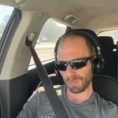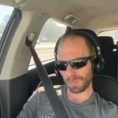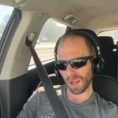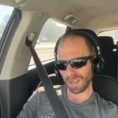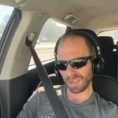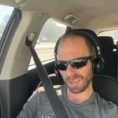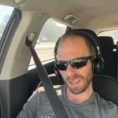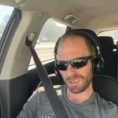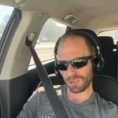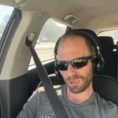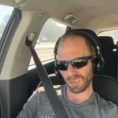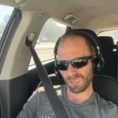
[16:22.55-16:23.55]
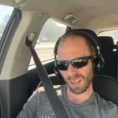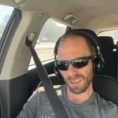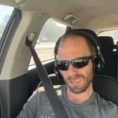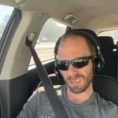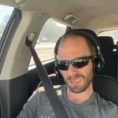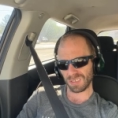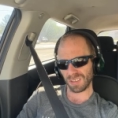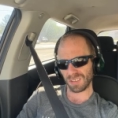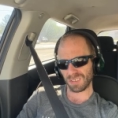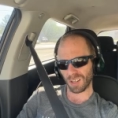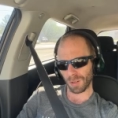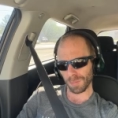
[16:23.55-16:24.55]
the binding nature of indigency
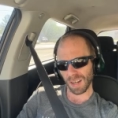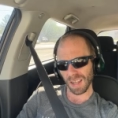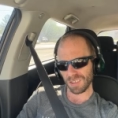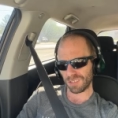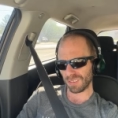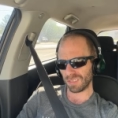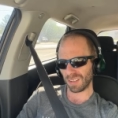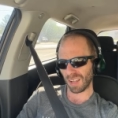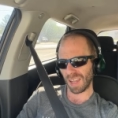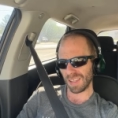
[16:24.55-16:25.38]
determinations